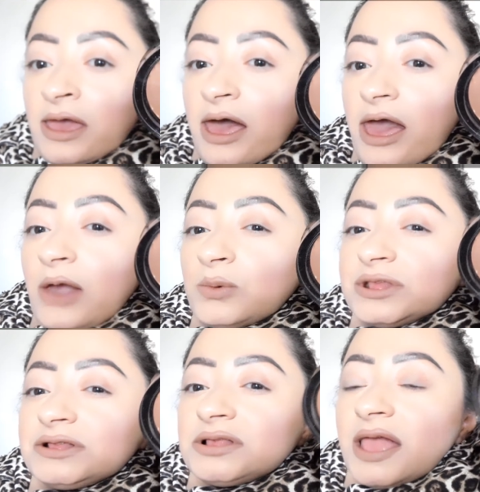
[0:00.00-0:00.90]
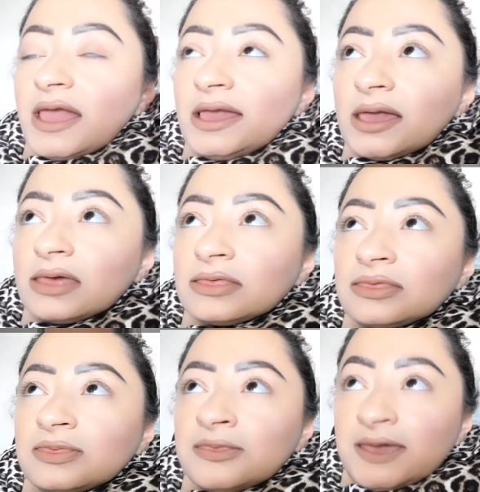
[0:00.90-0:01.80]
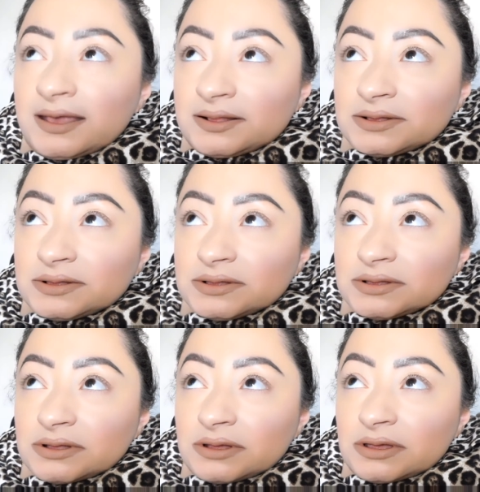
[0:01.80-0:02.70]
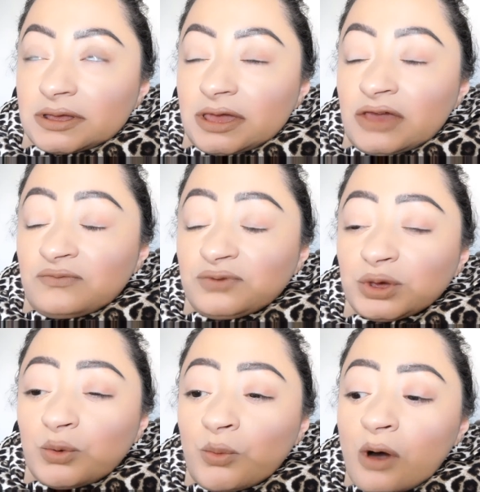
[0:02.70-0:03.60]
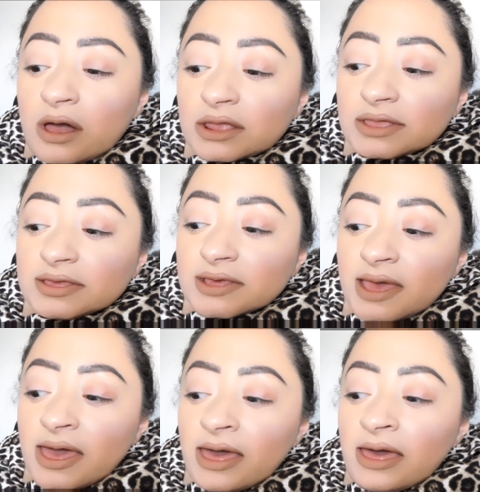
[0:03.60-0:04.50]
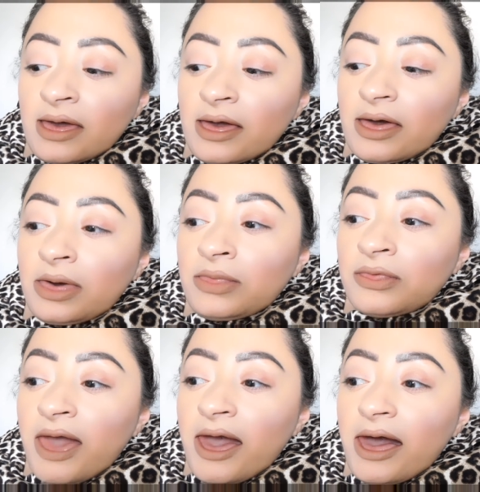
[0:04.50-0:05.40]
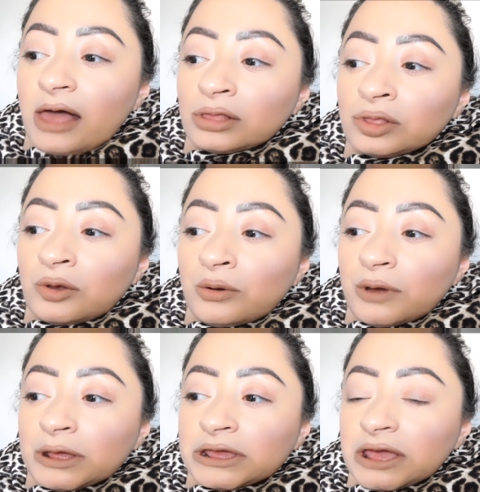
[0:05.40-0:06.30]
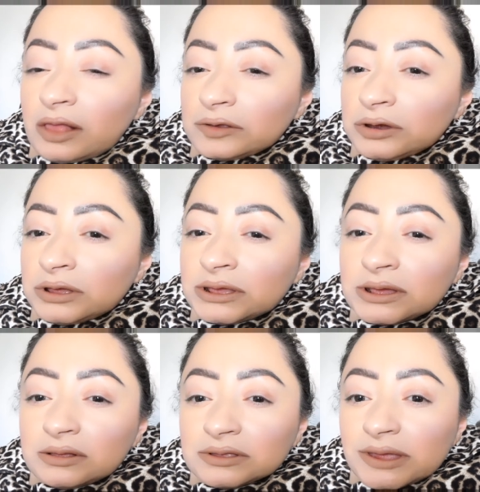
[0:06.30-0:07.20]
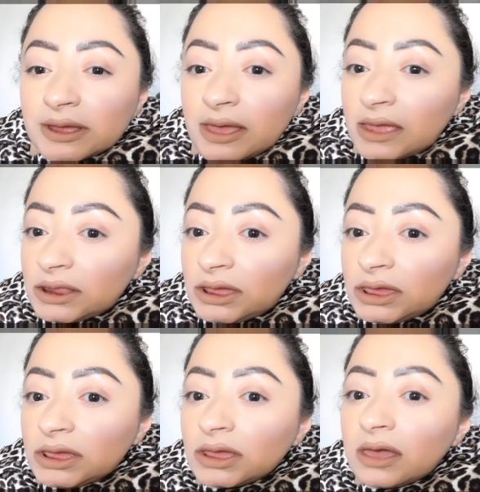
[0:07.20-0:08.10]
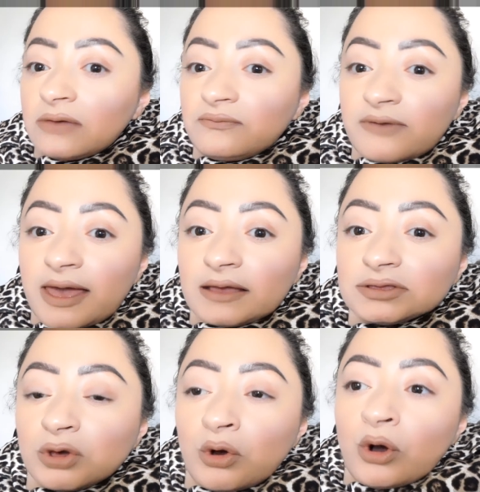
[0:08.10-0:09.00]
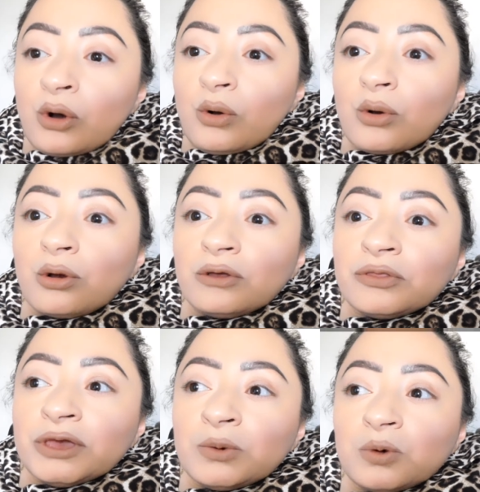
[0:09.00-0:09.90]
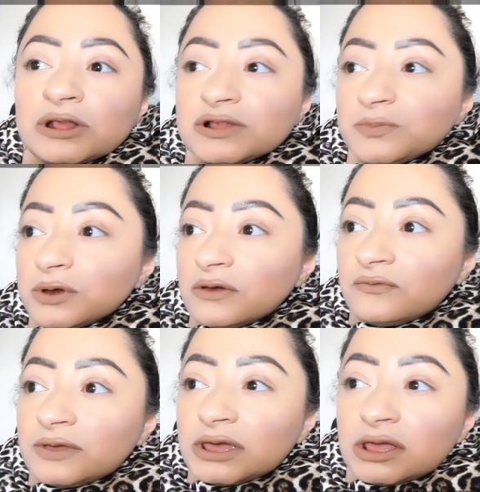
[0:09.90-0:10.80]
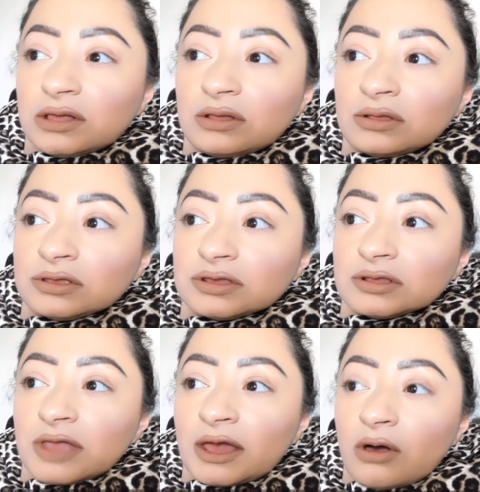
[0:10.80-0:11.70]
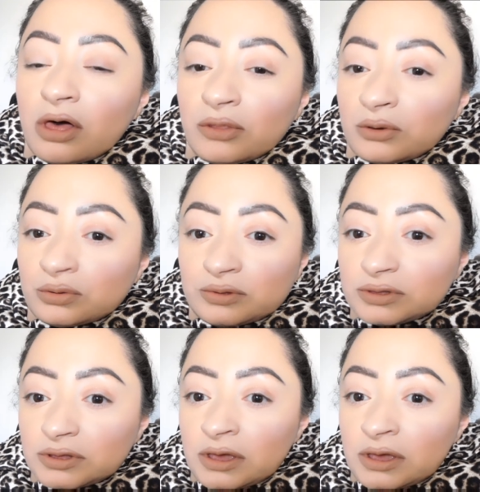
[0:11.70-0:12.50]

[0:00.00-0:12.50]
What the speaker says: I would say this, if you want that Laura Geller Gilded Honey effect, or the Whisper of Guilt, like all those